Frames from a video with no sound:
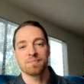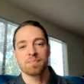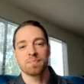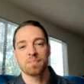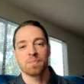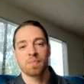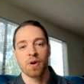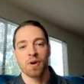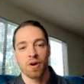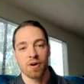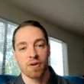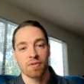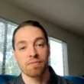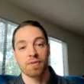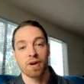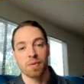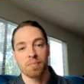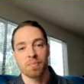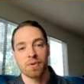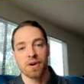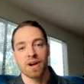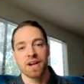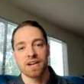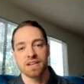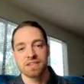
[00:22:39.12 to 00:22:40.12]
part of our
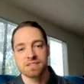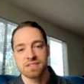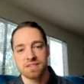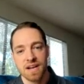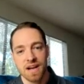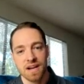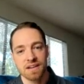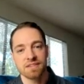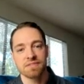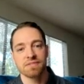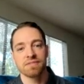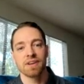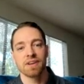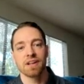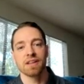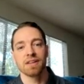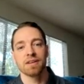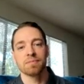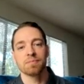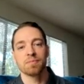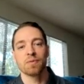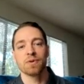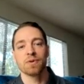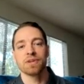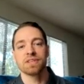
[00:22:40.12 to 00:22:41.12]
brain is not
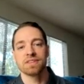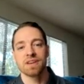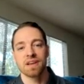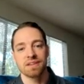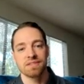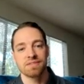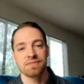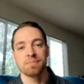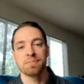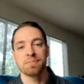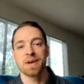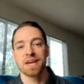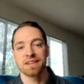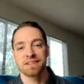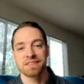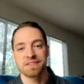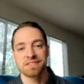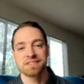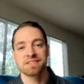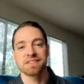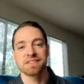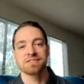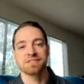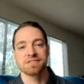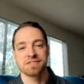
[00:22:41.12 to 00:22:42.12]
developed, we tend to make
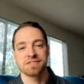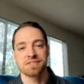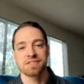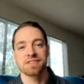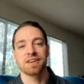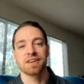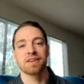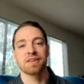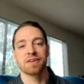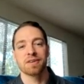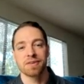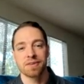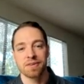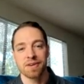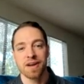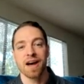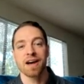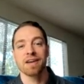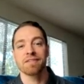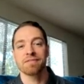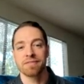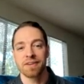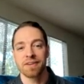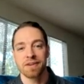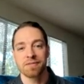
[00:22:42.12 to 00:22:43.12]
decisions that are
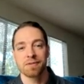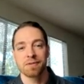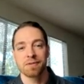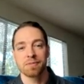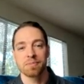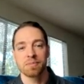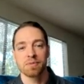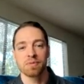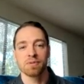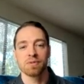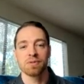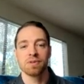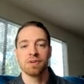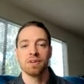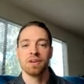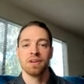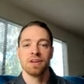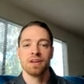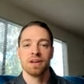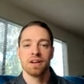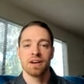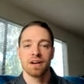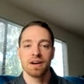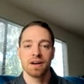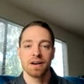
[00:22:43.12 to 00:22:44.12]
not favorable
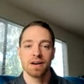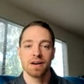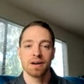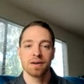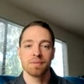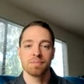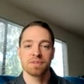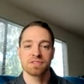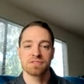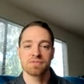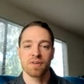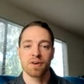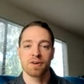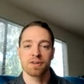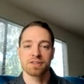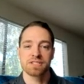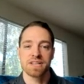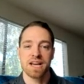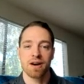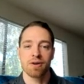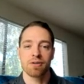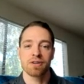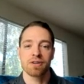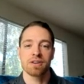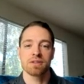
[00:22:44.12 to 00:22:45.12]
um, as far as
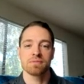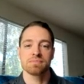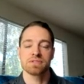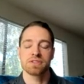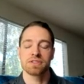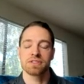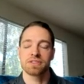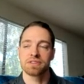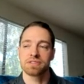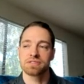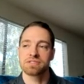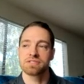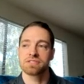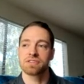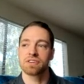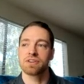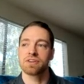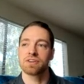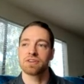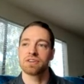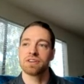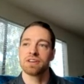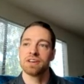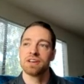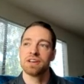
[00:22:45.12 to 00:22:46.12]
outcomes are
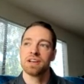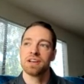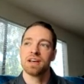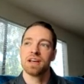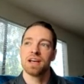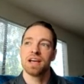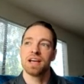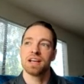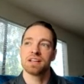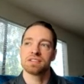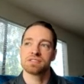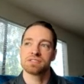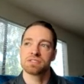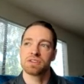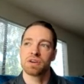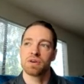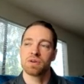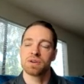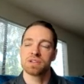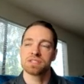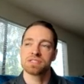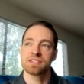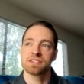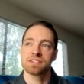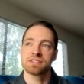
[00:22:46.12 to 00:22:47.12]
concerned. And so
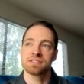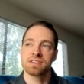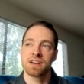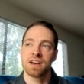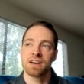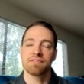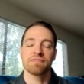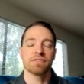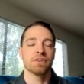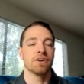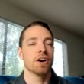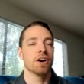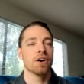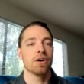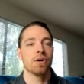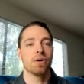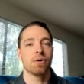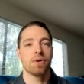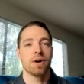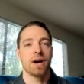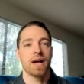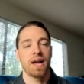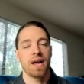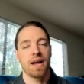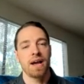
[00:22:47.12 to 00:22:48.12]
it's a tough
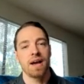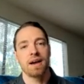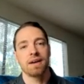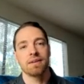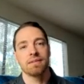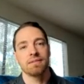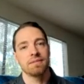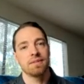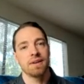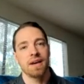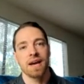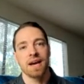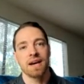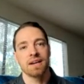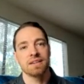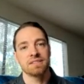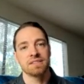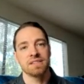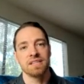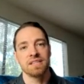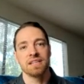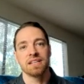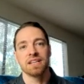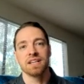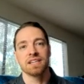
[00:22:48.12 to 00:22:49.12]
go at at
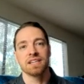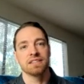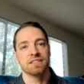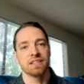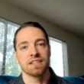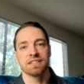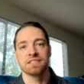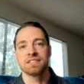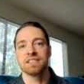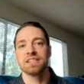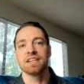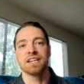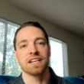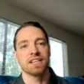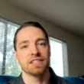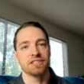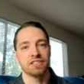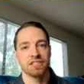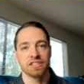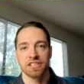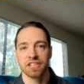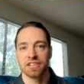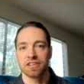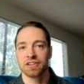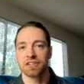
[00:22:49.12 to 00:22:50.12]
teenage the teenage
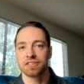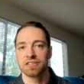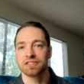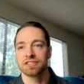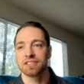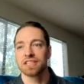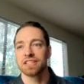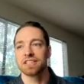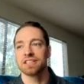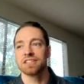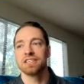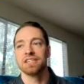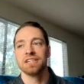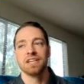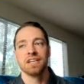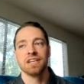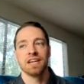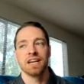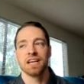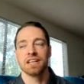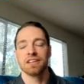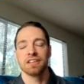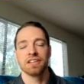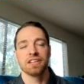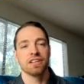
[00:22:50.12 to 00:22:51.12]
years and
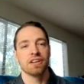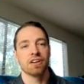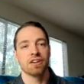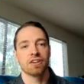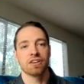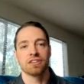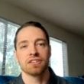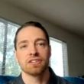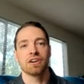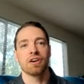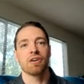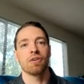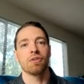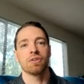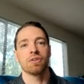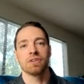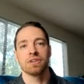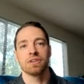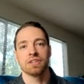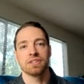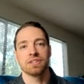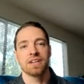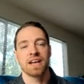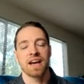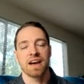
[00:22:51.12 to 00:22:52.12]
and the young
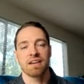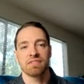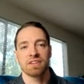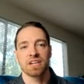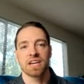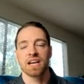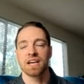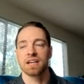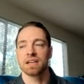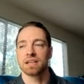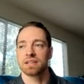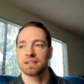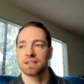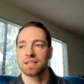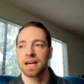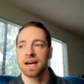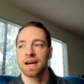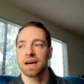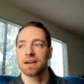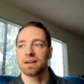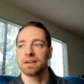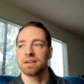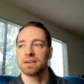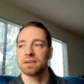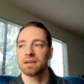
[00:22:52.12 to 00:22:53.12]
adulthood navigating
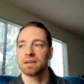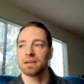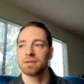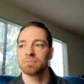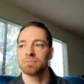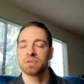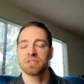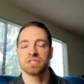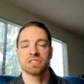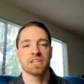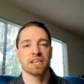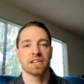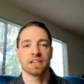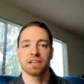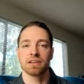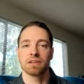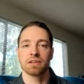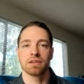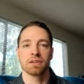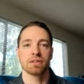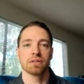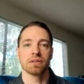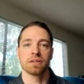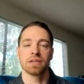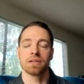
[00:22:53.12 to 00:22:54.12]
that um,
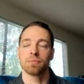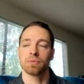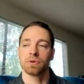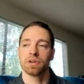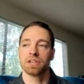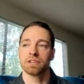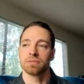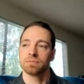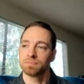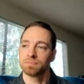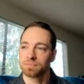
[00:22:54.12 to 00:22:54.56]
particularly when